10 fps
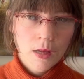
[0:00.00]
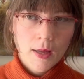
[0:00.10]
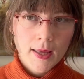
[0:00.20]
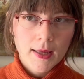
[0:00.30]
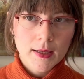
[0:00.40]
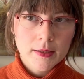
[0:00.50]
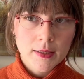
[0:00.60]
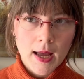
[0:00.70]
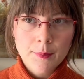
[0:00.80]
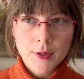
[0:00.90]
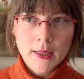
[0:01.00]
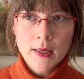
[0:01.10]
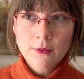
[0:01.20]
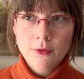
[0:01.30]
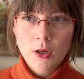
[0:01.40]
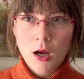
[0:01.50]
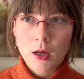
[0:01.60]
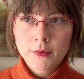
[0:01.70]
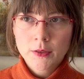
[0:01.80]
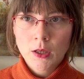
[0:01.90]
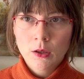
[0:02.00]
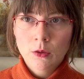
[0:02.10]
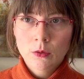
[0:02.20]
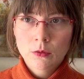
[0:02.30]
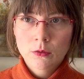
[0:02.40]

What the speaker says: And I believe Costco